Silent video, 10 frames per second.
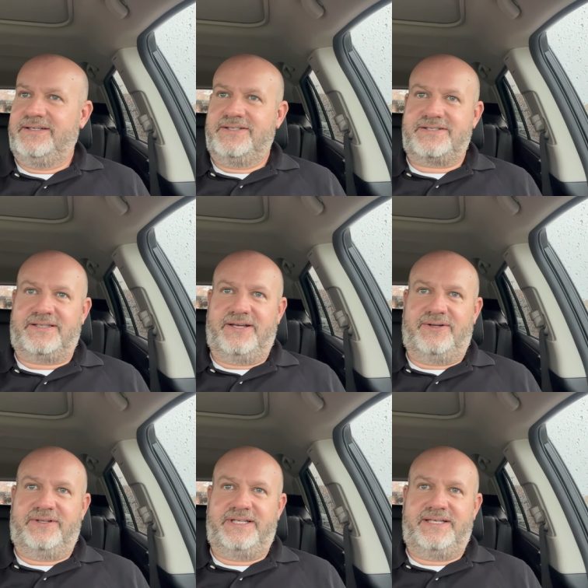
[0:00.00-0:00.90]

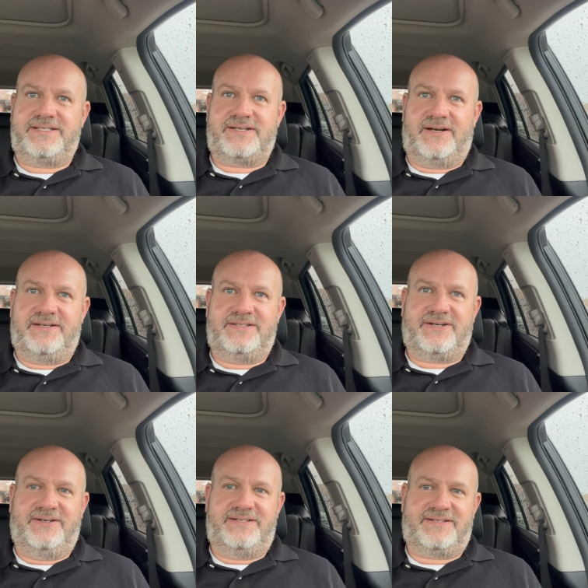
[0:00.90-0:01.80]
slowly it started to
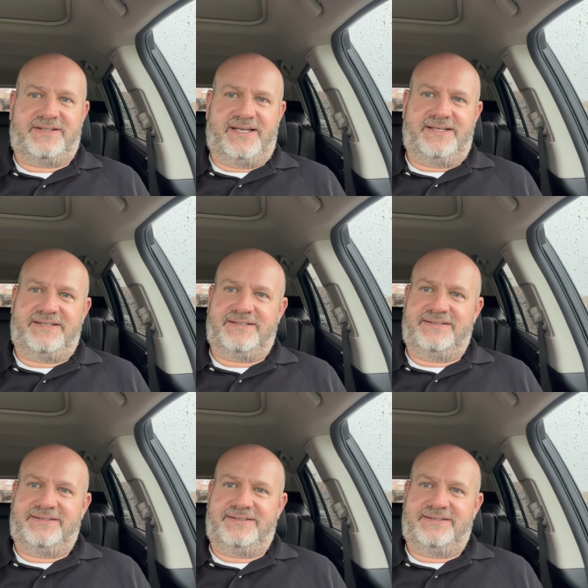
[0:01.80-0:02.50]
turn into like